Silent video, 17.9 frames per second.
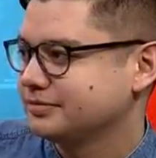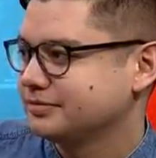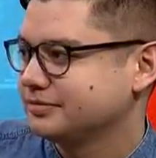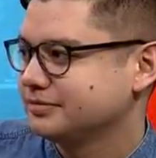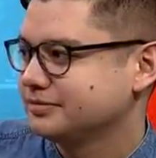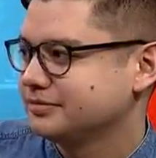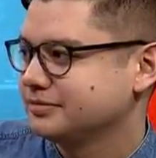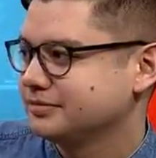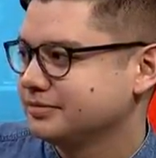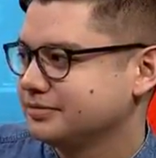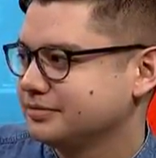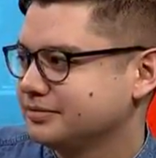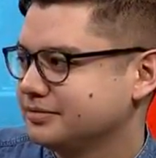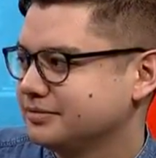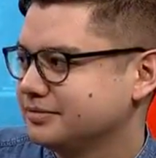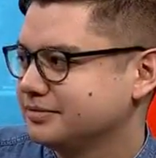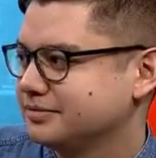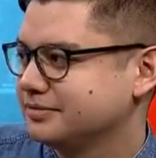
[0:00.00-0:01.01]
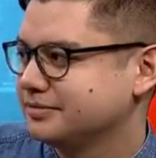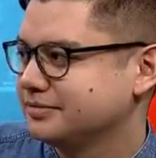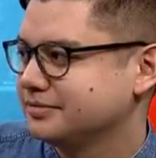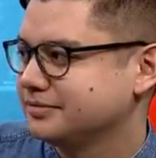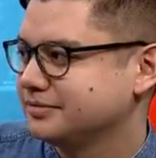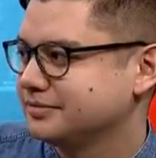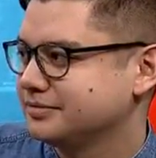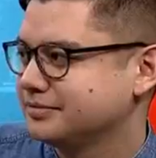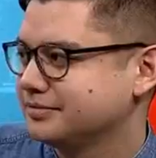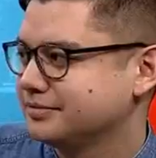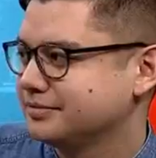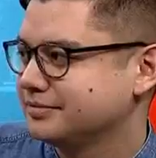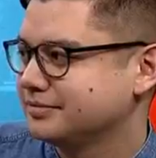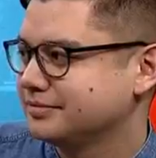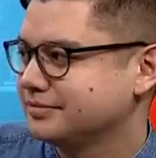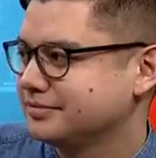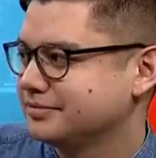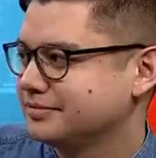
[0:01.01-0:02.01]

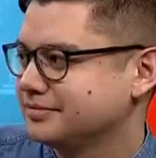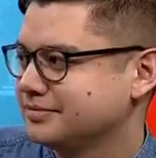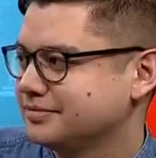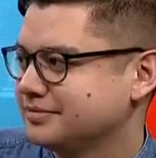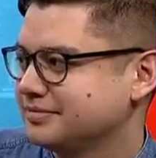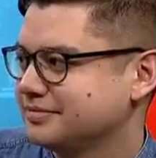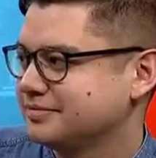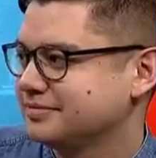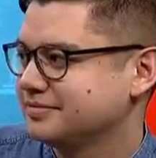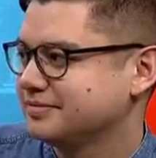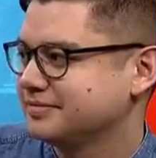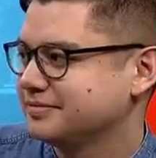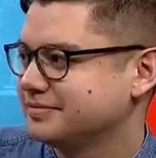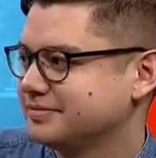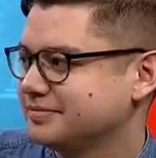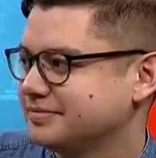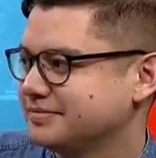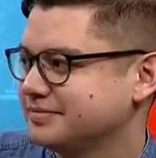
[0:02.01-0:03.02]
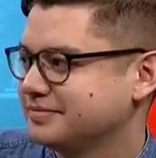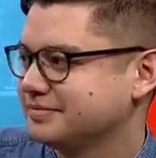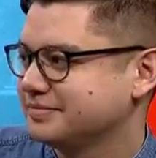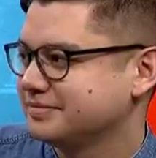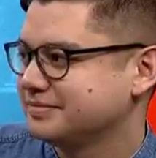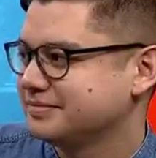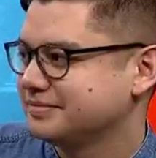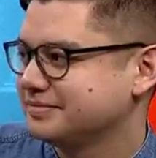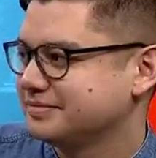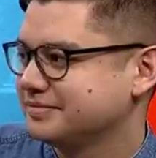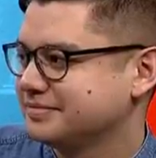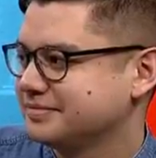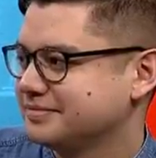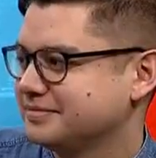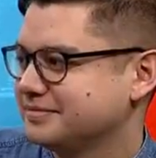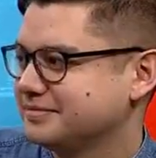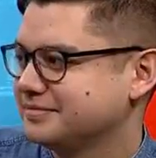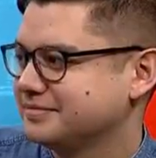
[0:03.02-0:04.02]

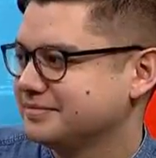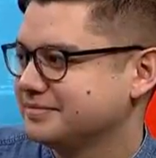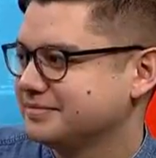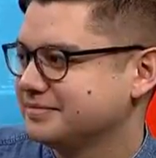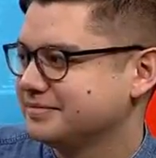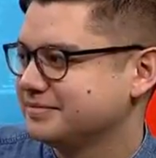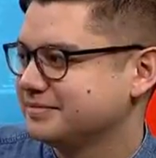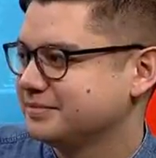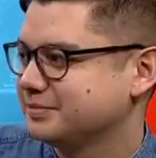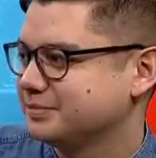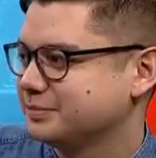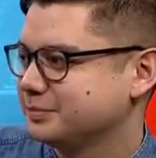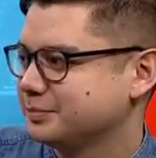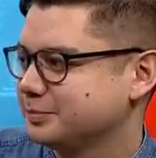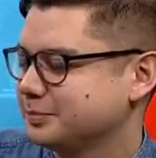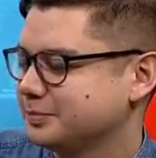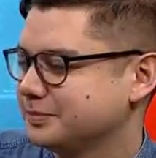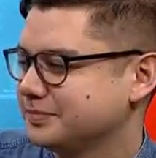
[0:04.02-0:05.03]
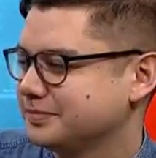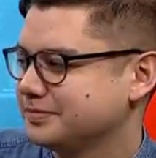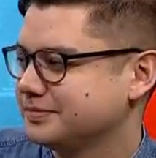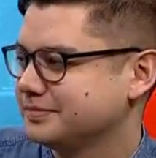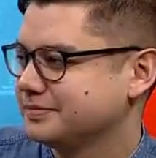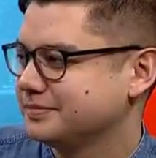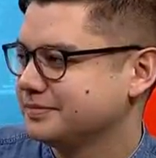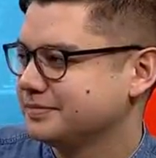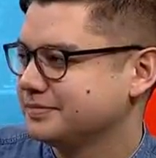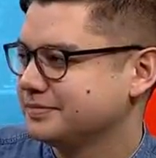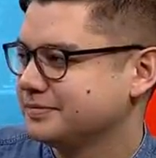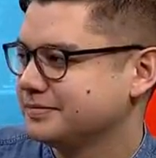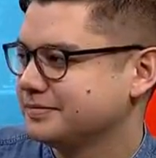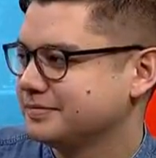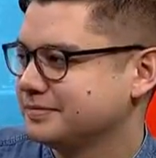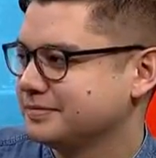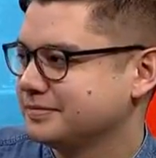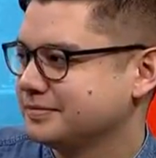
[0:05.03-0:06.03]

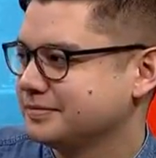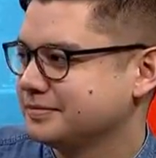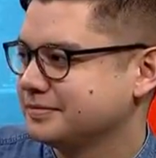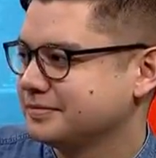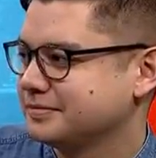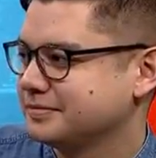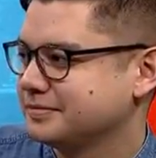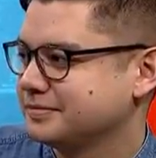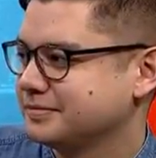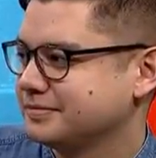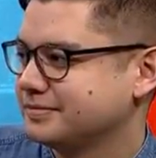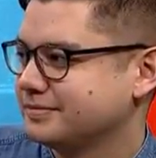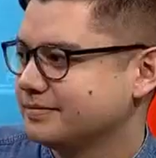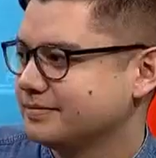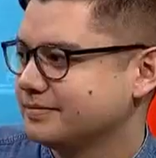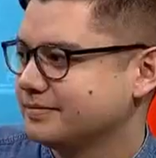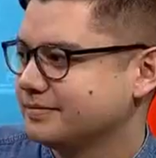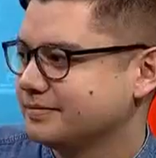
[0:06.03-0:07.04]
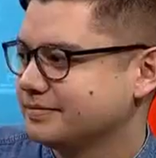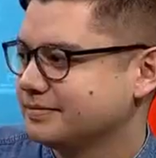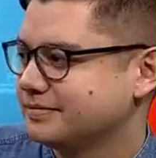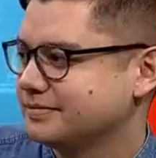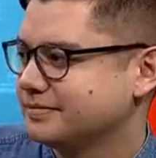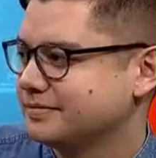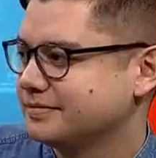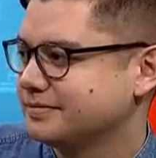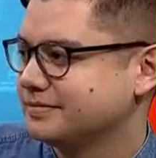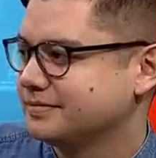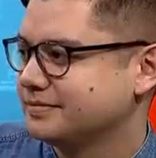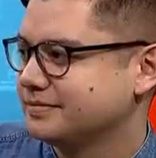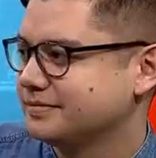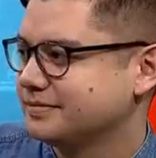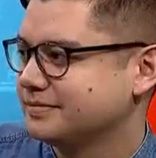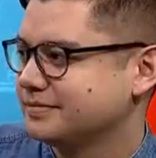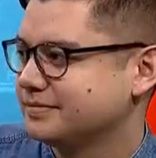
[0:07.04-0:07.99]
This person isn't speaking.